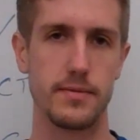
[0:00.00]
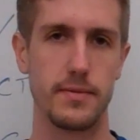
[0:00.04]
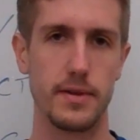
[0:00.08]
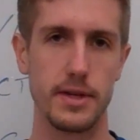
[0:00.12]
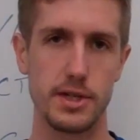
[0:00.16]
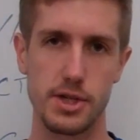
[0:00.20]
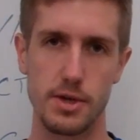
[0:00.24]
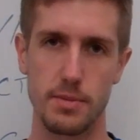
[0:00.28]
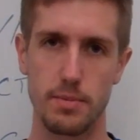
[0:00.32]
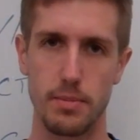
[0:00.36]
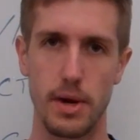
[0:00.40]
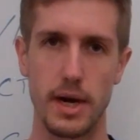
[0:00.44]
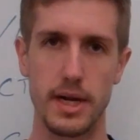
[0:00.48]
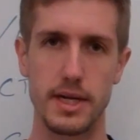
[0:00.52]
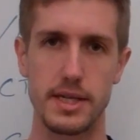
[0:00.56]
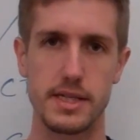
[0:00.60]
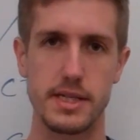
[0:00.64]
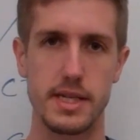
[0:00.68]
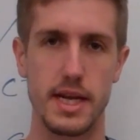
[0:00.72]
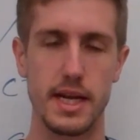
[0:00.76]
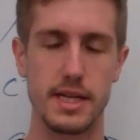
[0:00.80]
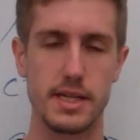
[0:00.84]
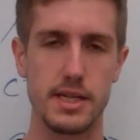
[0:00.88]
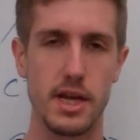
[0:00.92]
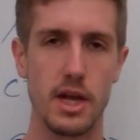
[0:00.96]
Fisher-Price
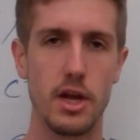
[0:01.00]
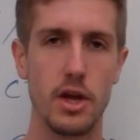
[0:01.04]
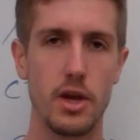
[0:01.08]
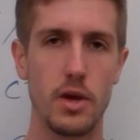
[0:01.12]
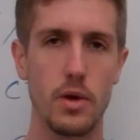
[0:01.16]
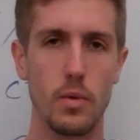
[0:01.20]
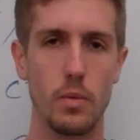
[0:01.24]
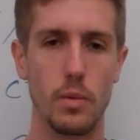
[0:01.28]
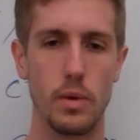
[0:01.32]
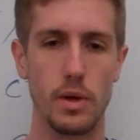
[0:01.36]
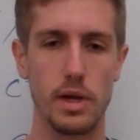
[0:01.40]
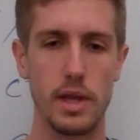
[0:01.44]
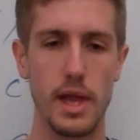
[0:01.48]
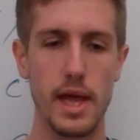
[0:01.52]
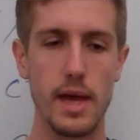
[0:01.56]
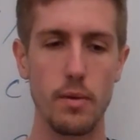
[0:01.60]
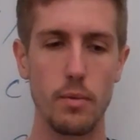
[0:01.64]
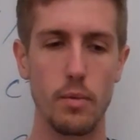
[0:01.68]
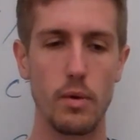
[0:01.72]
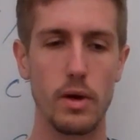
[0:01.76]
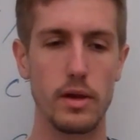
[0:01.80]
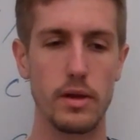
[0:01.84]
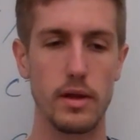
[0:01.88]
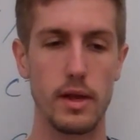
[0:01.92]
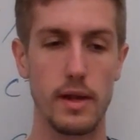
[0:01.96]
says
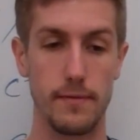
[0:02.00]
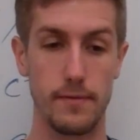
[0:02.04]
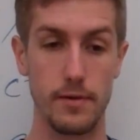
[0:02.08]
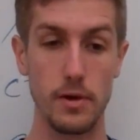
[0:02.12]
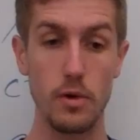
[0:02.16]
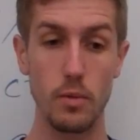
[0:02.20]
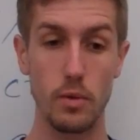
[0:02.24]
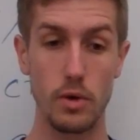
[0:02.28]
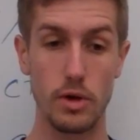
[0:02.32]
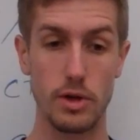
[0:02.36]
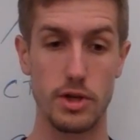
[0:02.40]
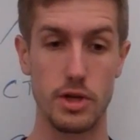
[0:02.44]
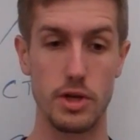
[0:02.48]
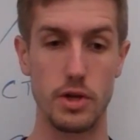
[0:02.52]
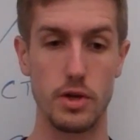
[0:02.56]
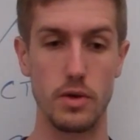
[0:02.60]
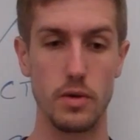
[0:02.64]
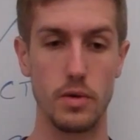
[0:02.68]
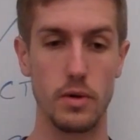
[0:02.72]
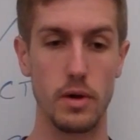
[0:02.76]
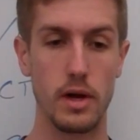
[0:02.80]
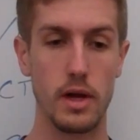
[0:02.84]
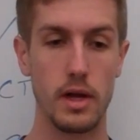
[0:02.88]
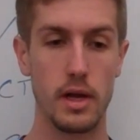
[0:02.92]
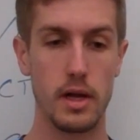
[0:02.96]
if you were
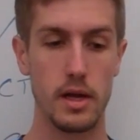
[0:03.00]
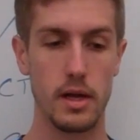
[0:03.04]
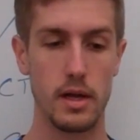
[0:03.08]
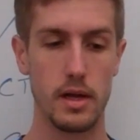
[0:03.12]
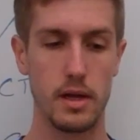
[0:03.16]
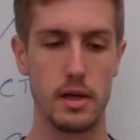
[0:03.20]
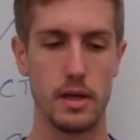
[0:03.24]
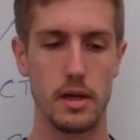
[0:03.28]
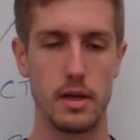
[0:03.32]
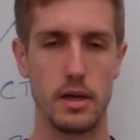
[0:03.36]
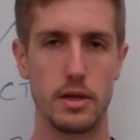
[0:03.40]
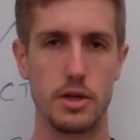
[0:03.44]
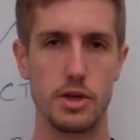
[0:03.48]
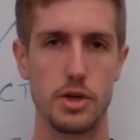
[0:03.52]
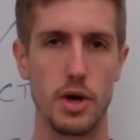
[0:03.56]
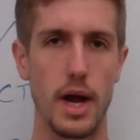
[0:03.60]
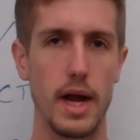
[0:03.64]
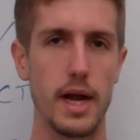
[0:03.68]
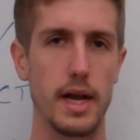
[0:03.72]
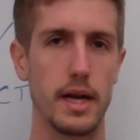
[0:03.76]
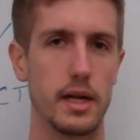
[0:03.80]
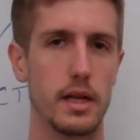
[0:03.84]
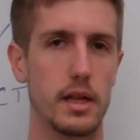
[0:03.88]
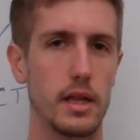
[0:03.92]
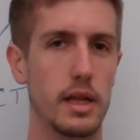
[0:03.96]
to try
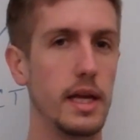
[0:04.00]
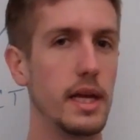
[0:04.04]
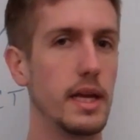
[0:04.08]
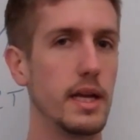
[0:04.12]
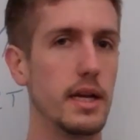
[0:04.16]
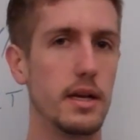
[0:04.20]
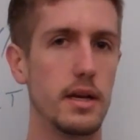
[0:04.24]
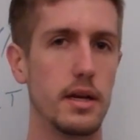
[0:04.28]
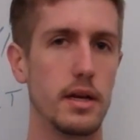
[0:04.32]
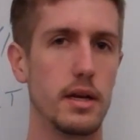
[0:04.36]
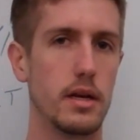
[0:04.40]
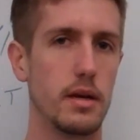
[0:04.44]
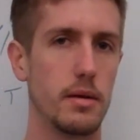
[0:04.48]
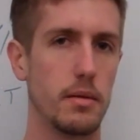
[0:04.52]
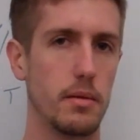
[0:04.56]
and clean